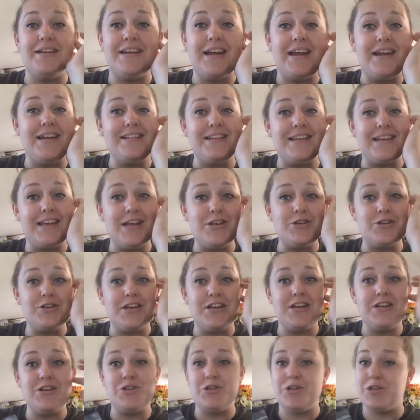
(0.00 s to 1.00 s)
day in the
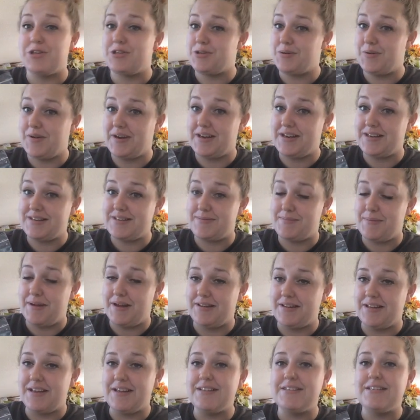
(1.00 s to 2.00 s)
kitchen just so I could
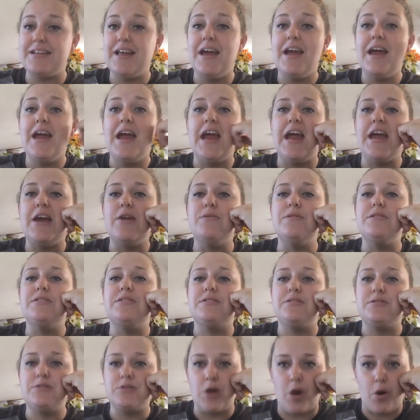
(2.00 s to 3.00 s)
smell this. It
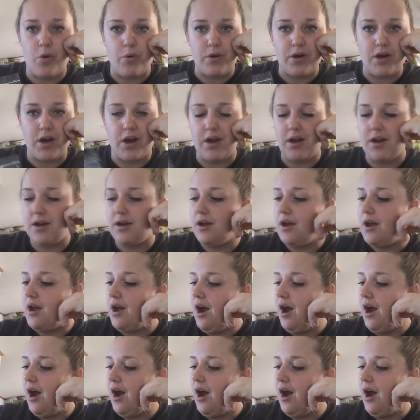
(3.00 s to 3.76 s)
was so good.